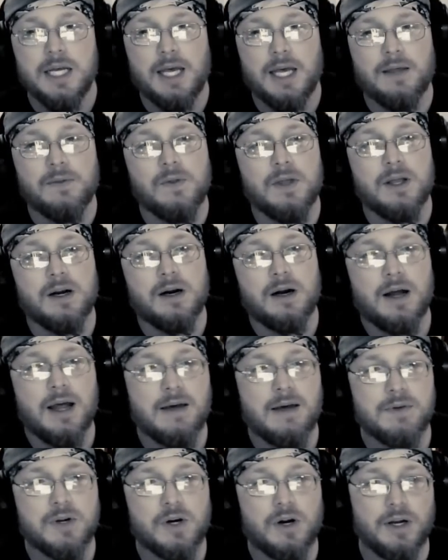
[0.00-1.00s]
and then I'll
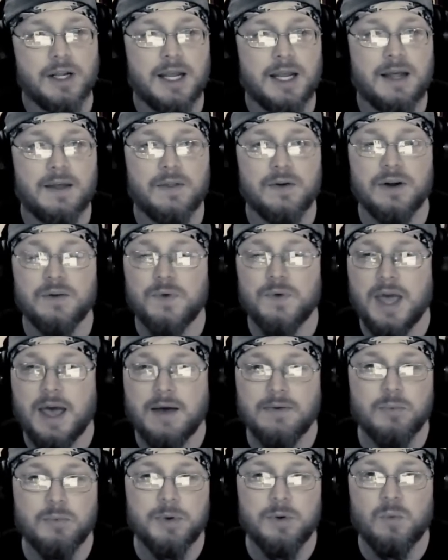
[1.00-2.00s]
have it all together. If you
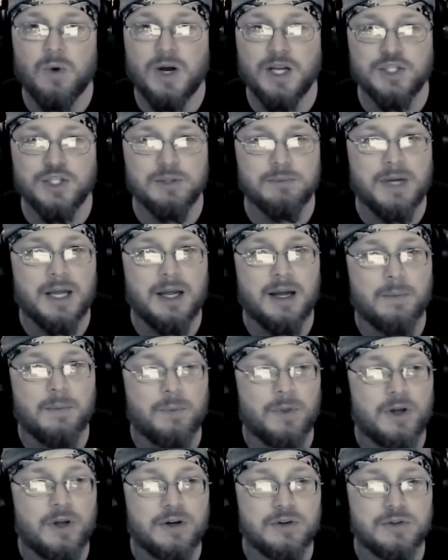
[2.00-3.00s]
haven't been watching my
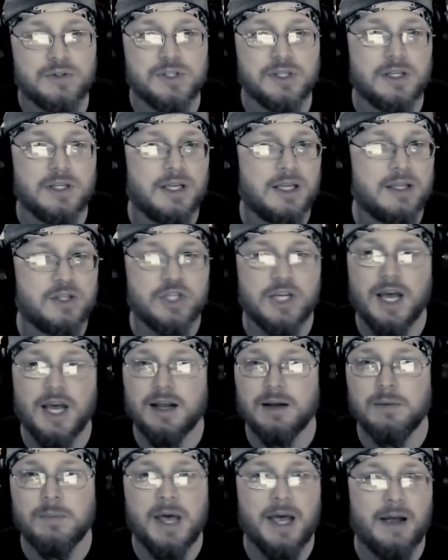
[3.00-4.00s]
uploads, check
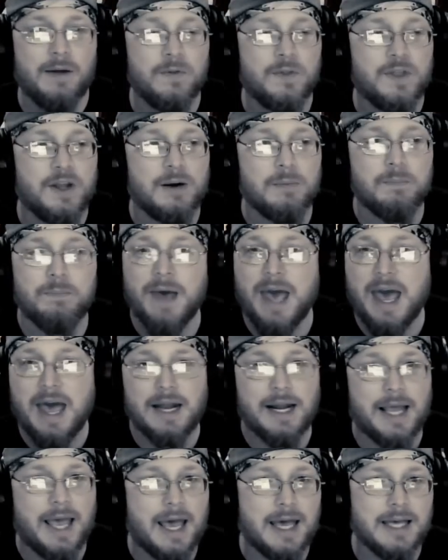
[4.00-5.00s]
them out. They're
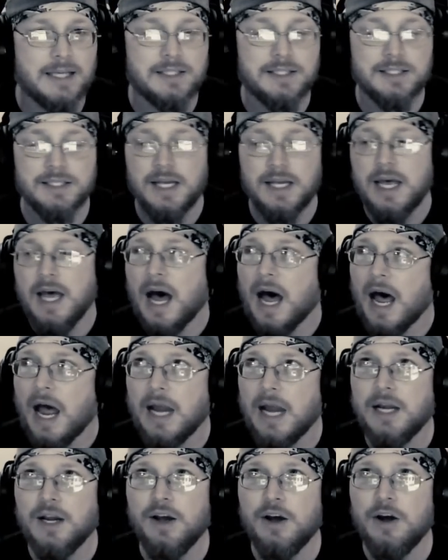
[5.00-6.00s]
badass.
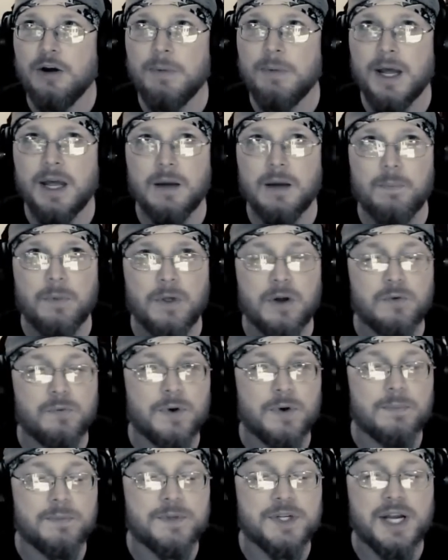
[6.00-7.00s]
I know my upload
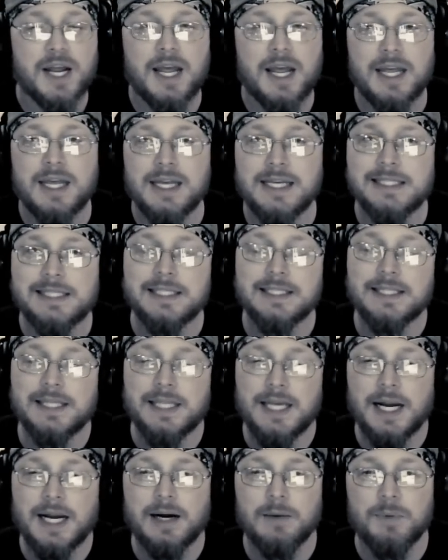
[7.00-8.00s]
from today isn't
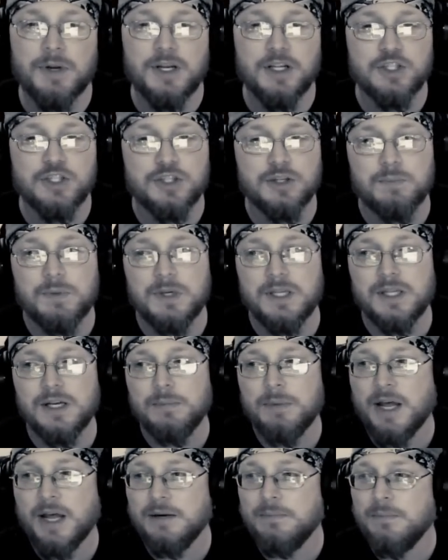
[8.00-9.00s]
there, but it should be there
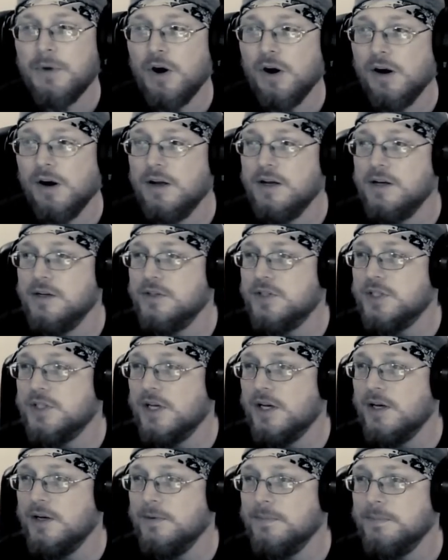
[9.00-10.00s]
by tomorrow.
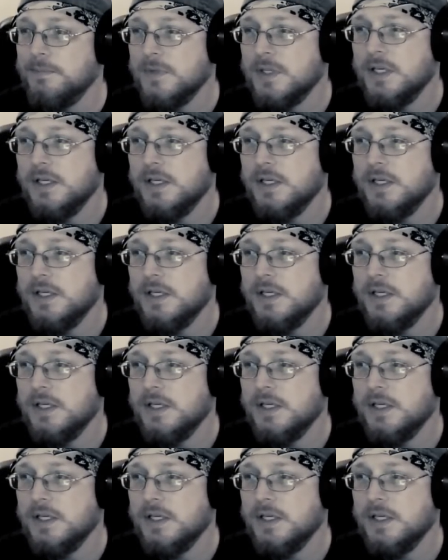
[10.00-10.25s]
So